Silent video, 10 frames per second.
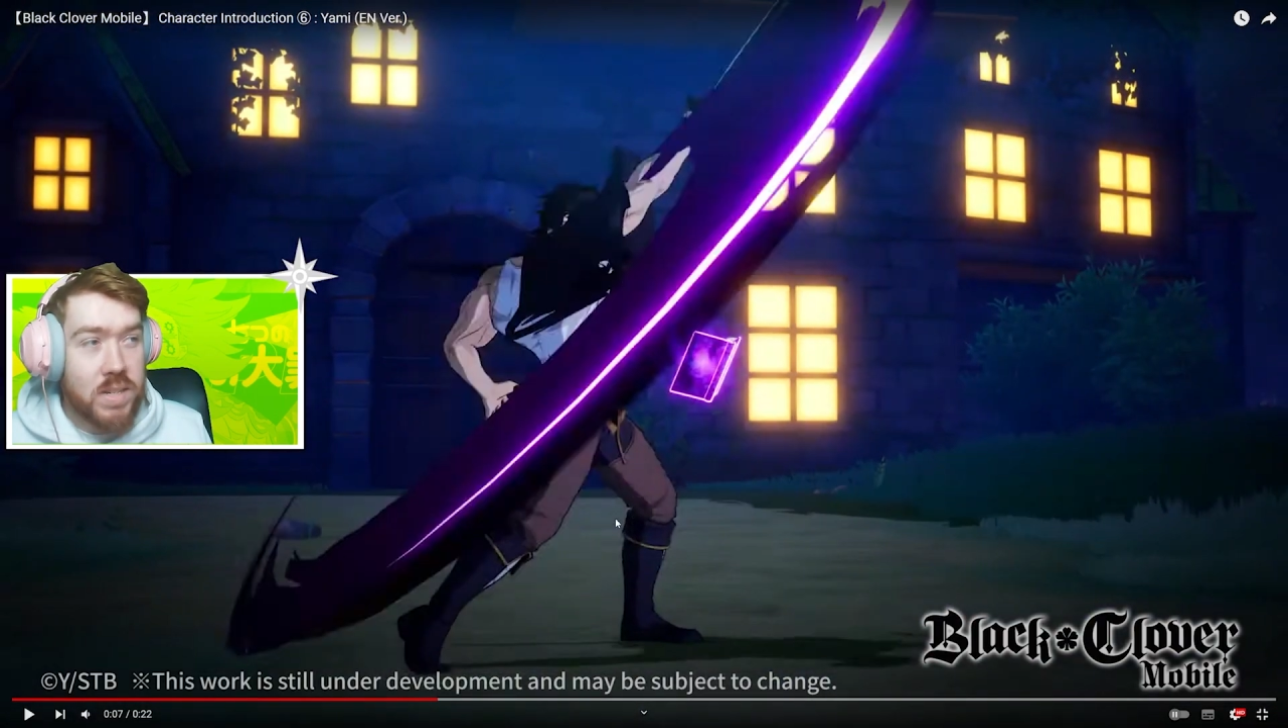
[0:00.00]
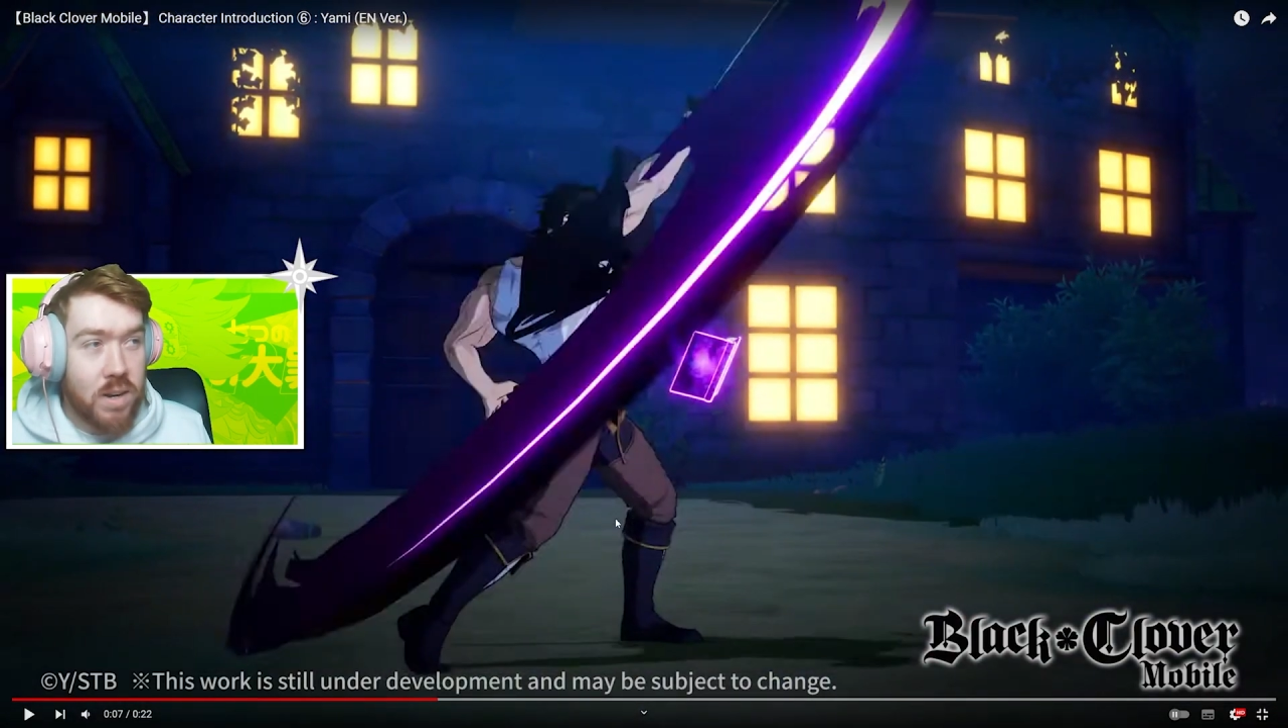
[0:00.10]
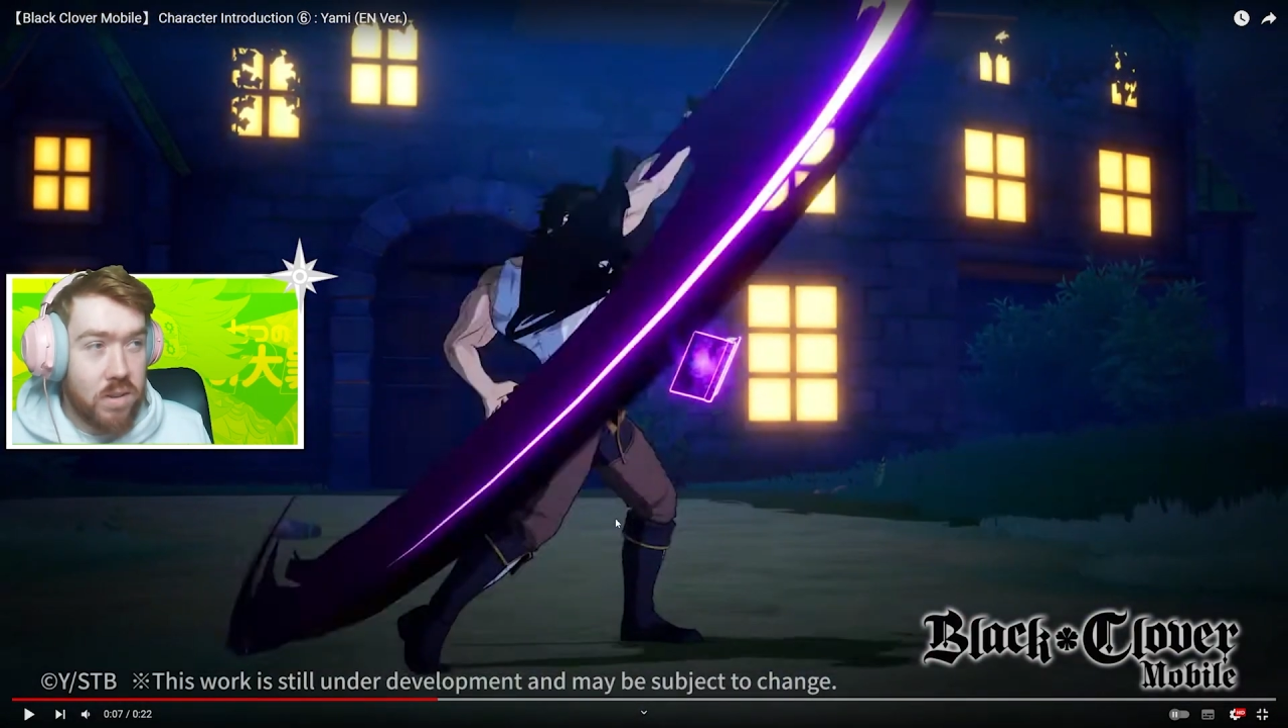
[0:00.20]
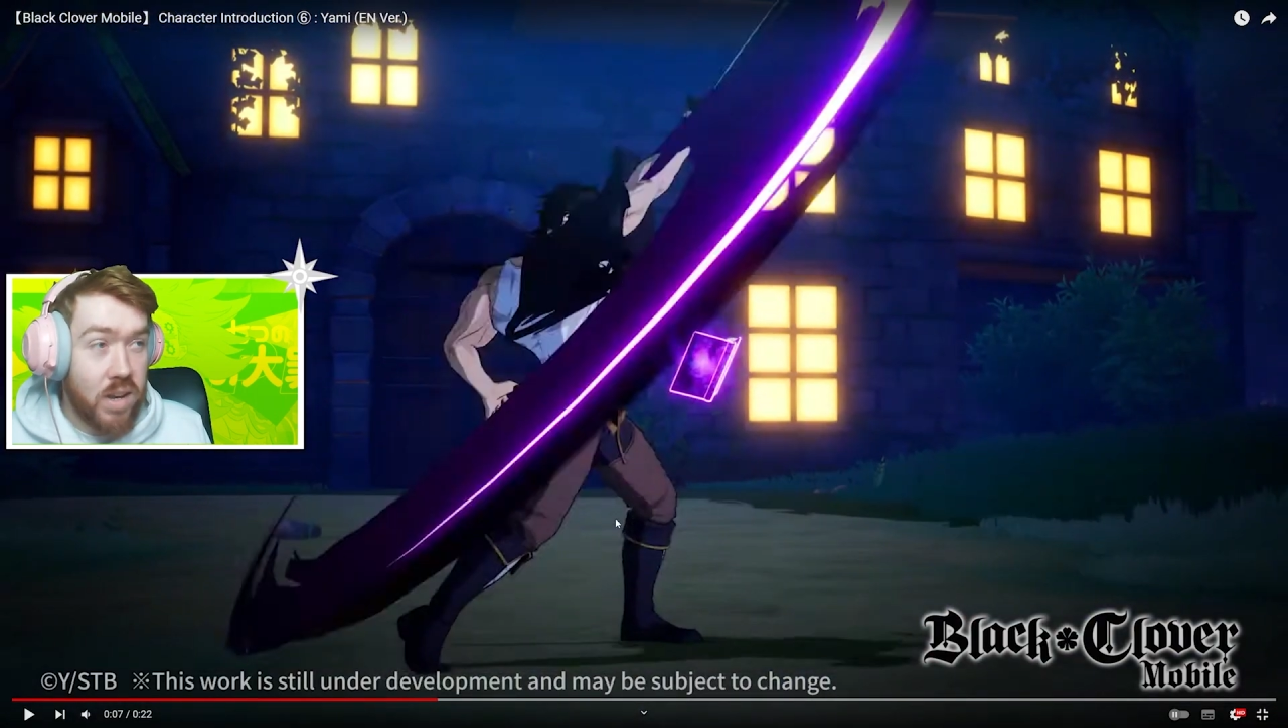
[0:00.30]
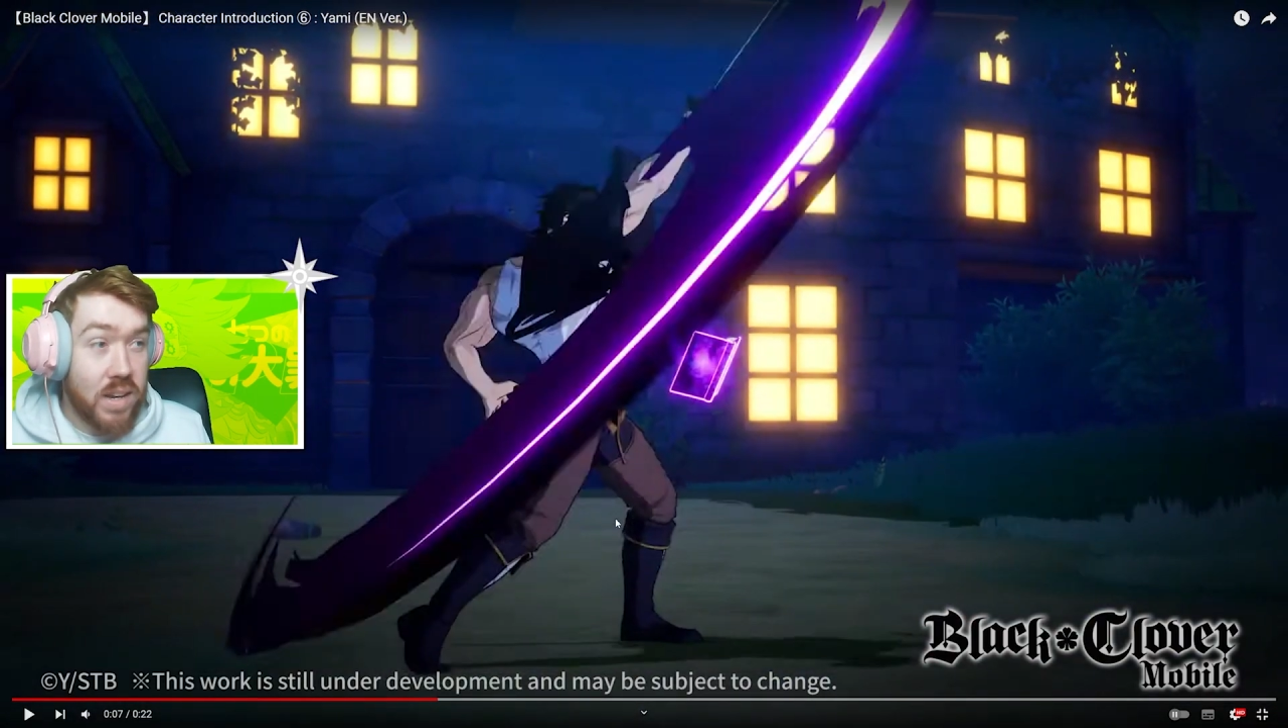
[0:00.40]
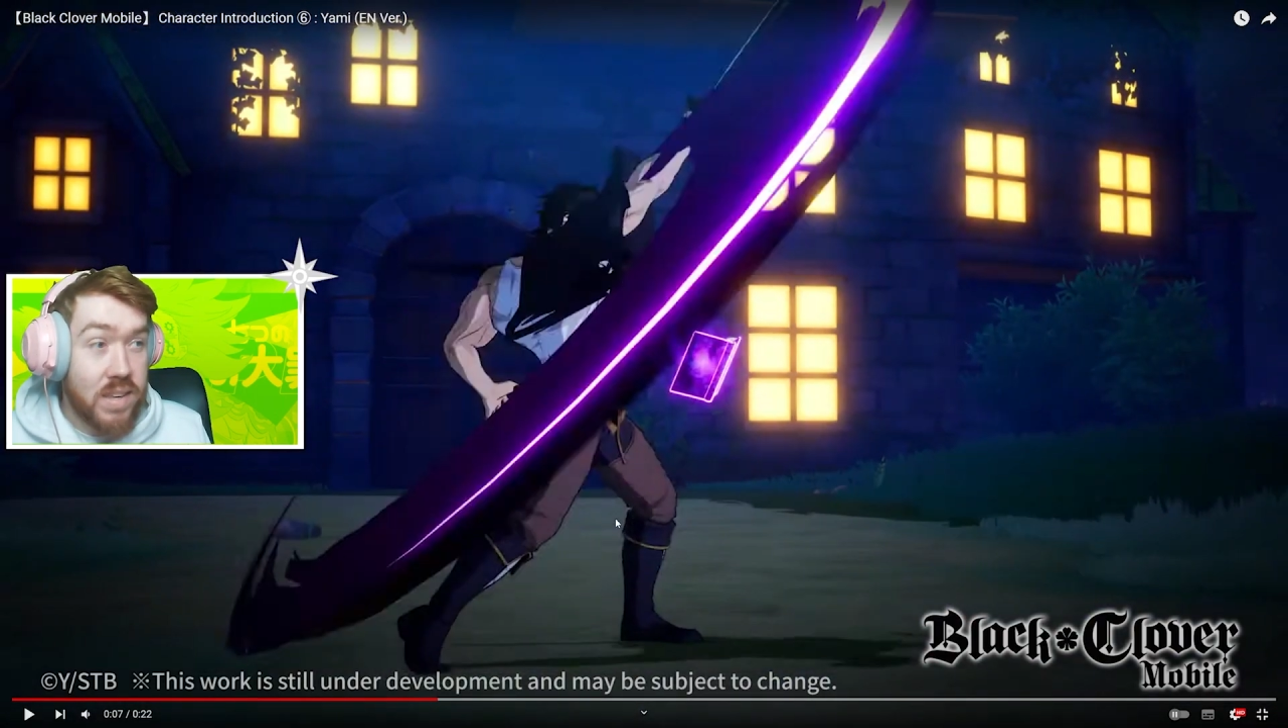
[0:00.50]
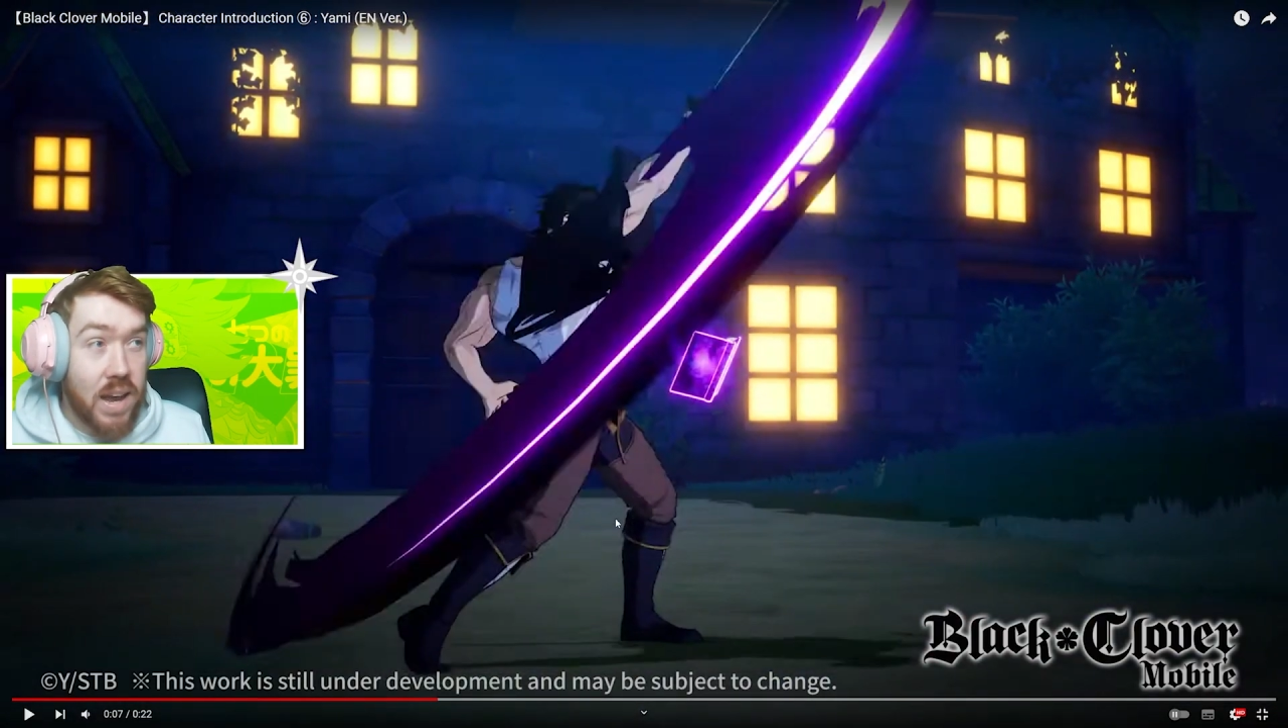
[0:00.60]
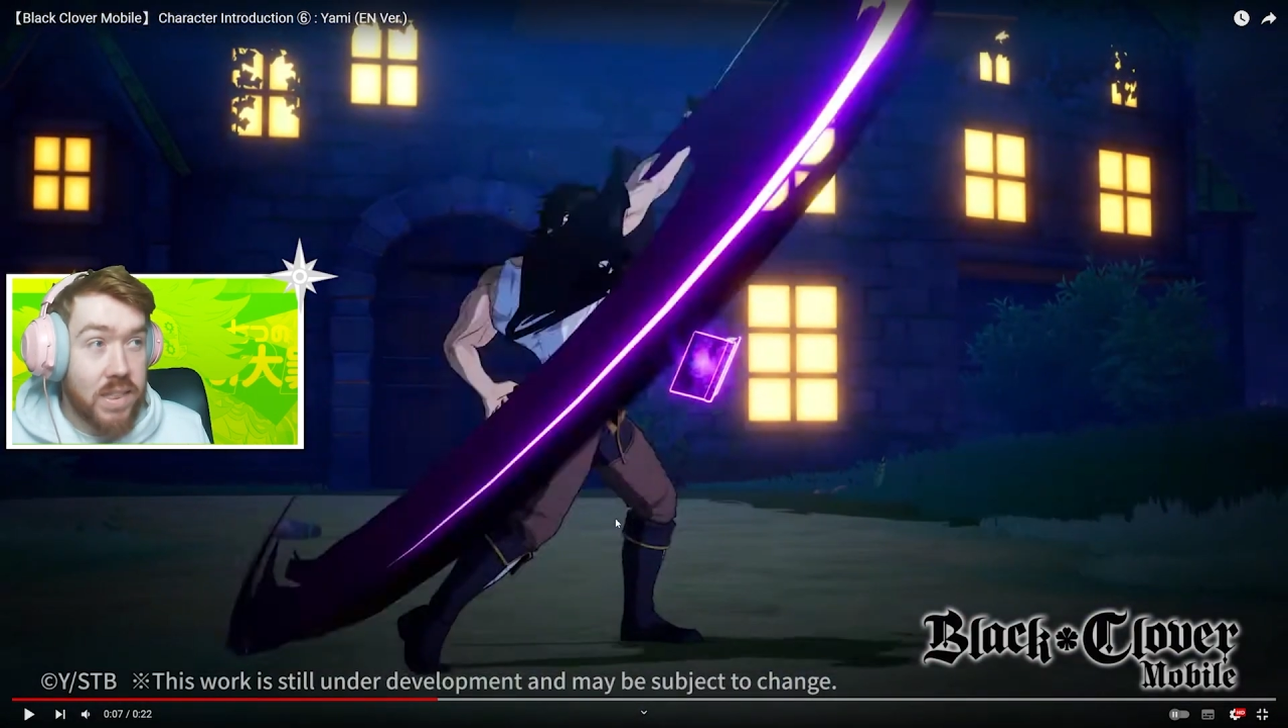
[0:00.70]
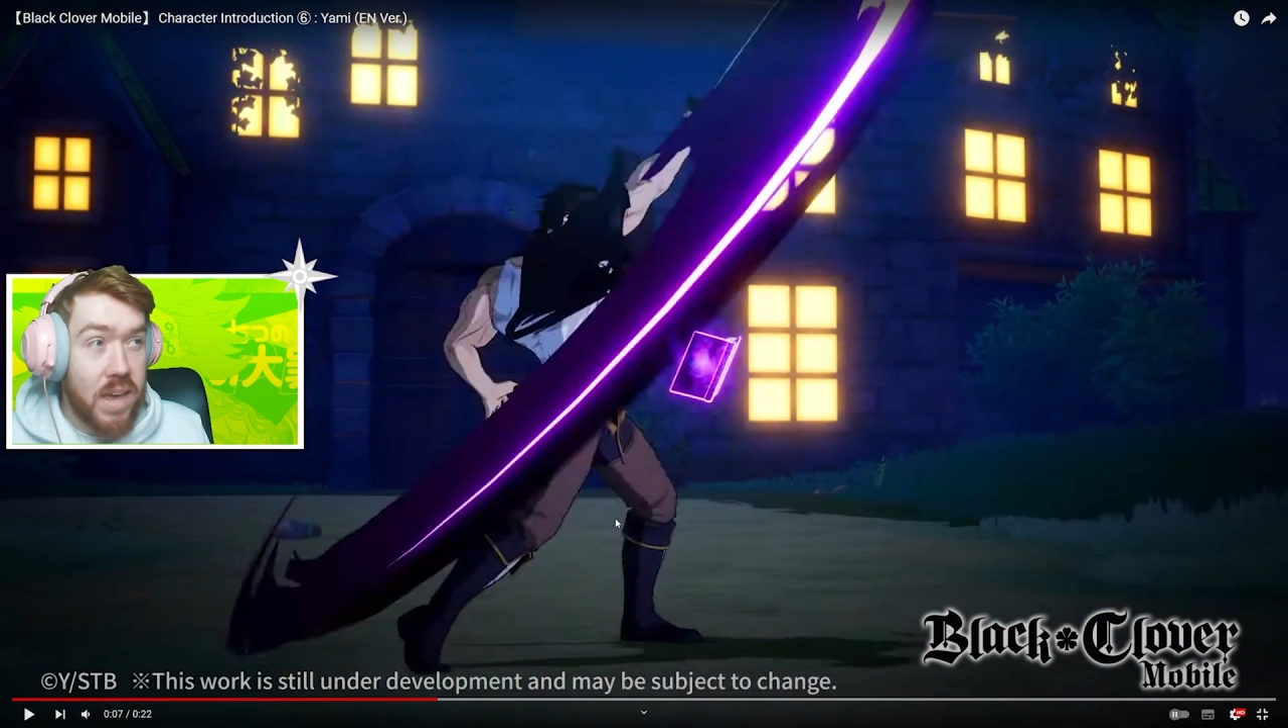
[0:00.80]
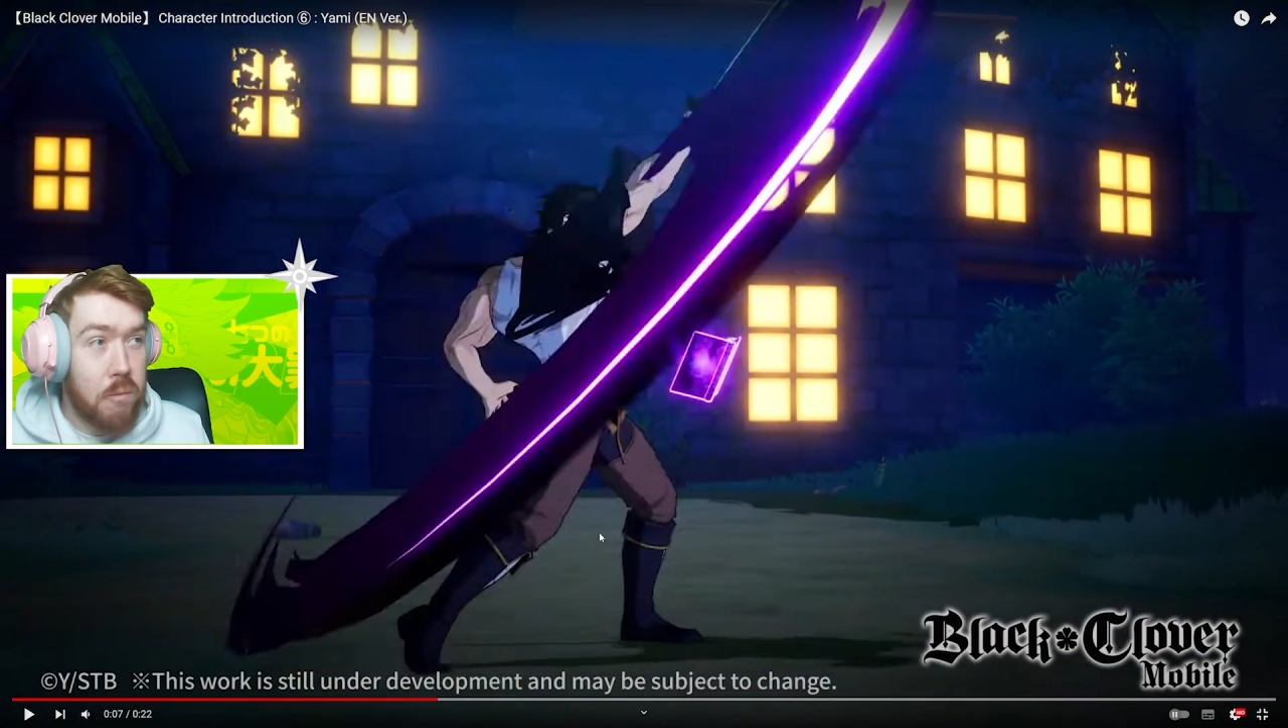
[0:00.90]
a single target
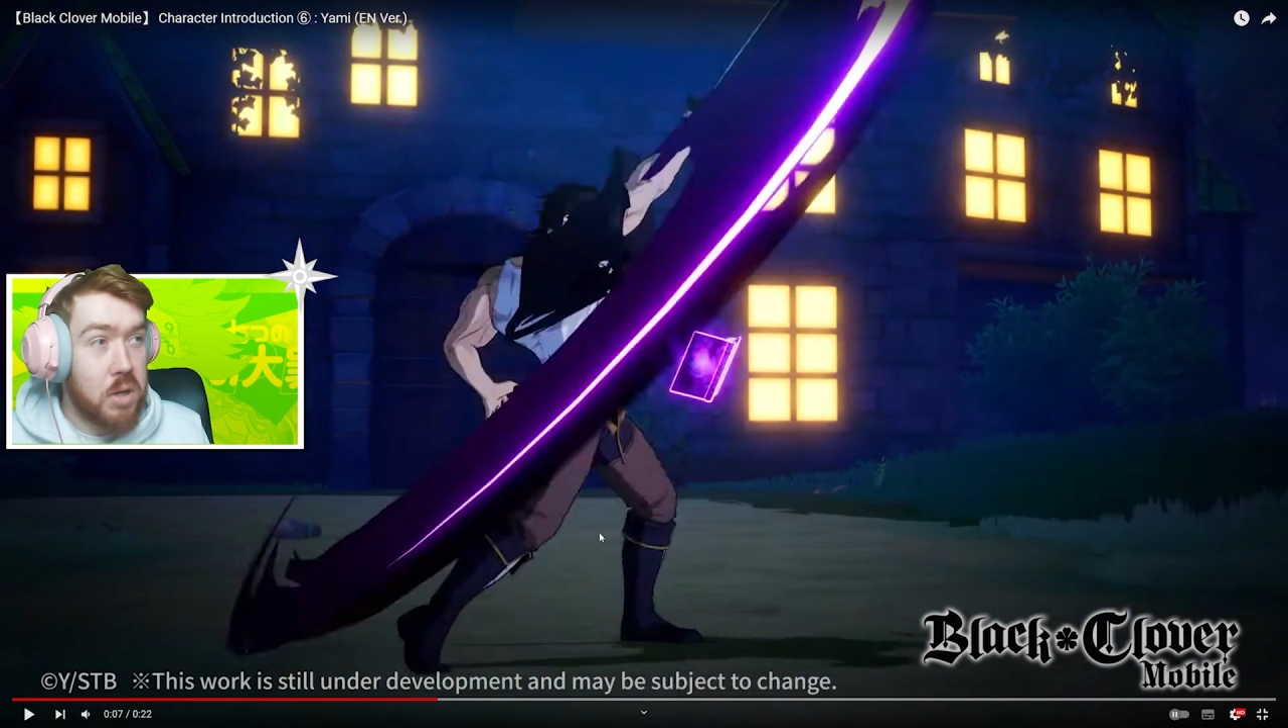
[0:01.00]
attack there,